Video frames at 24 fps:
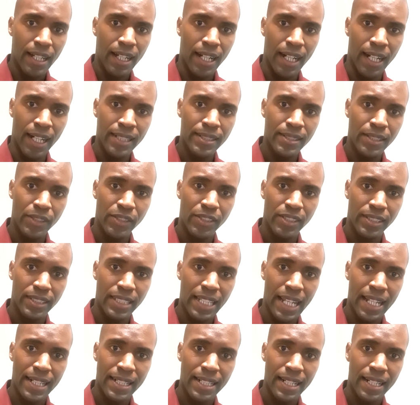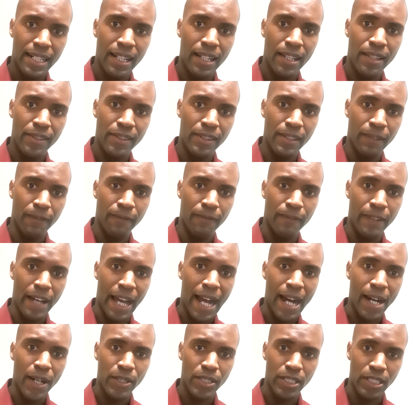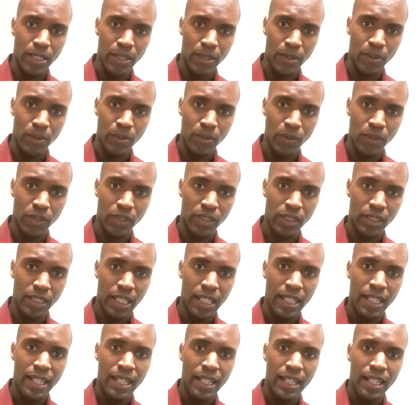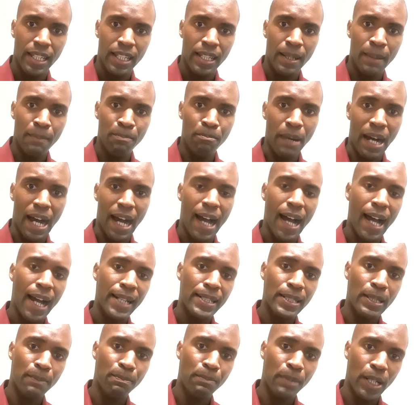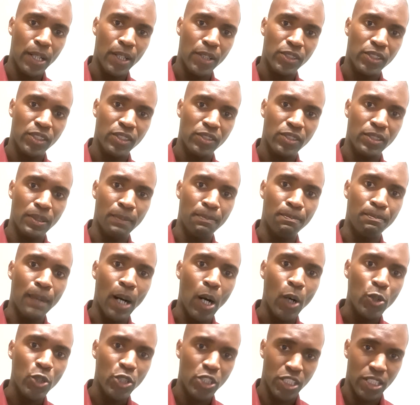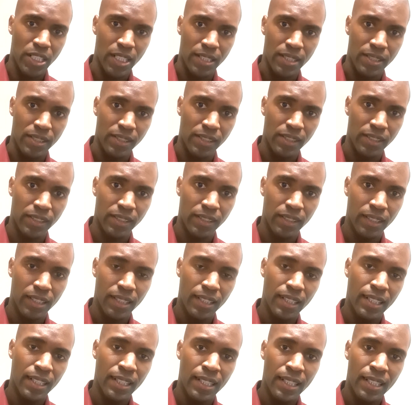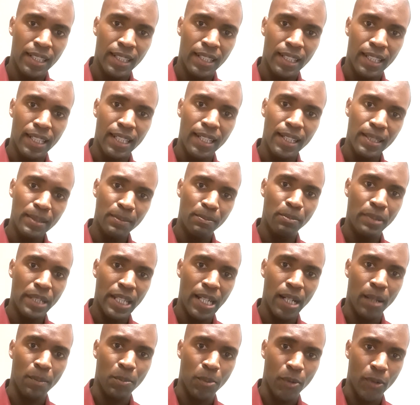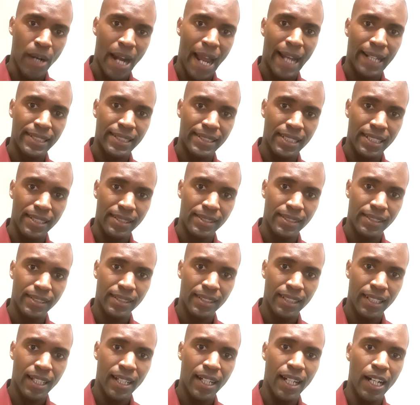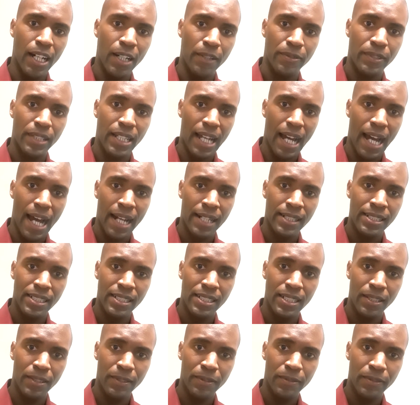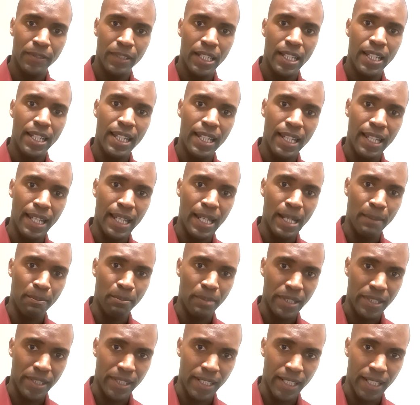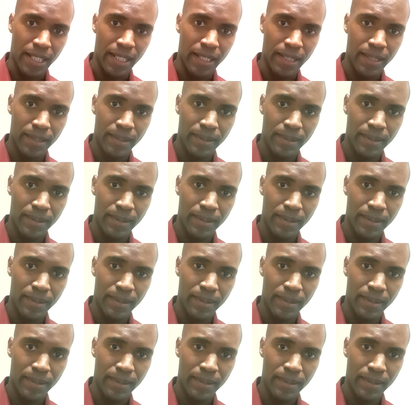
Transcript: understanding the values behind a person's emotions, could be a practice of cognitive empathy.